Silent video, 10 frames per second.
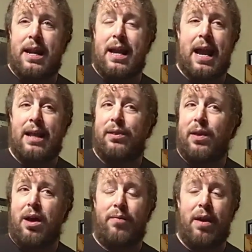I
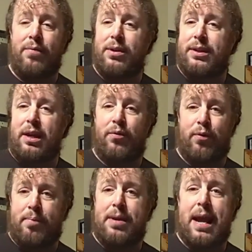love everything
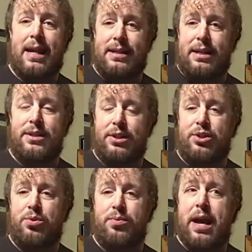from 90 to
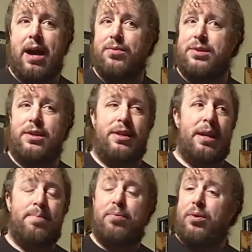2000 that
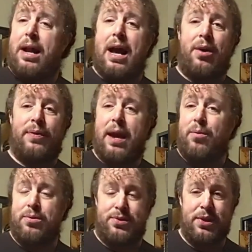they put out. That
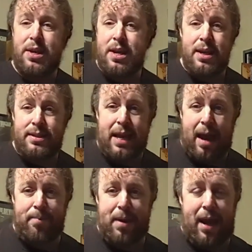was
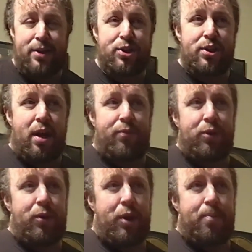top-notch stuff.
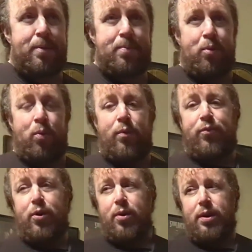You'll hear people
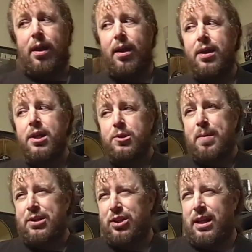refer to
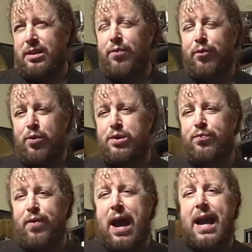especially like the
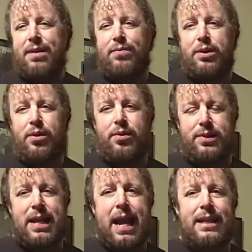first 5
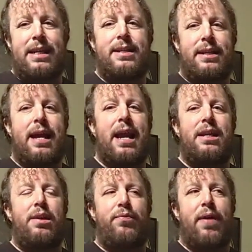years, 90 to
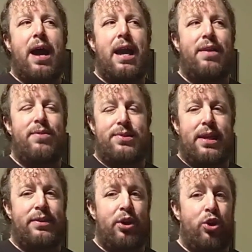95, as
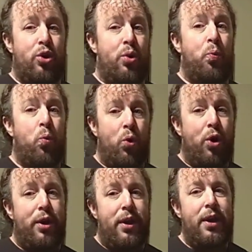like the good
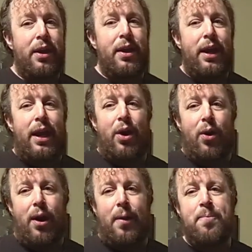wood
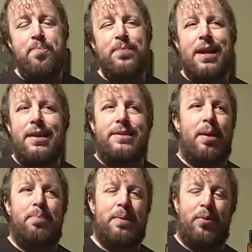era.
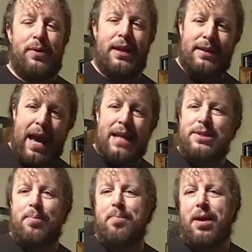Some people think
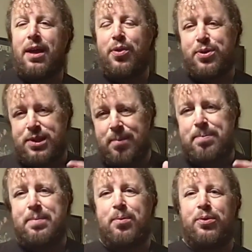that's a myth. Some
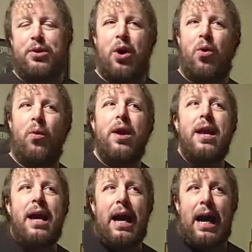people don't.
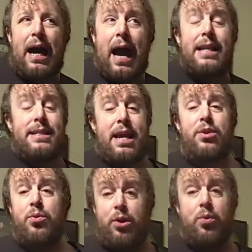I
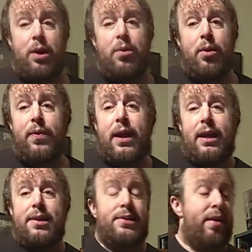tend to agree with
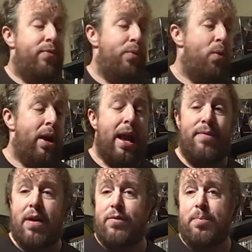it because every one
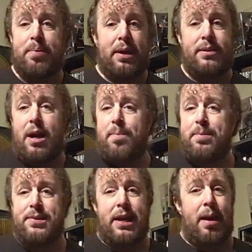I've ever picked up
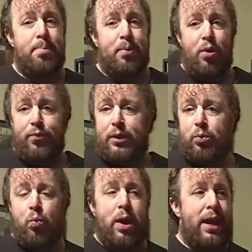is like a
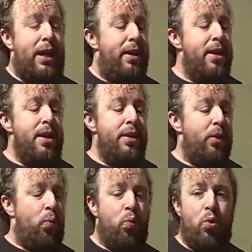perfect weight.
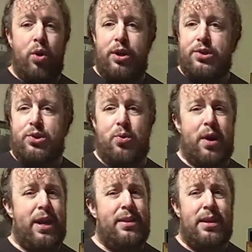The wood is
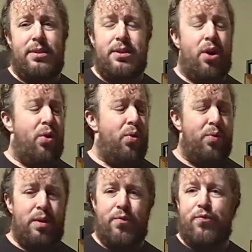great. The
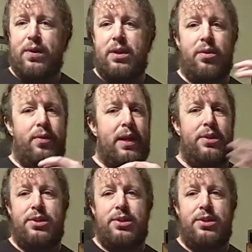tone, the feel.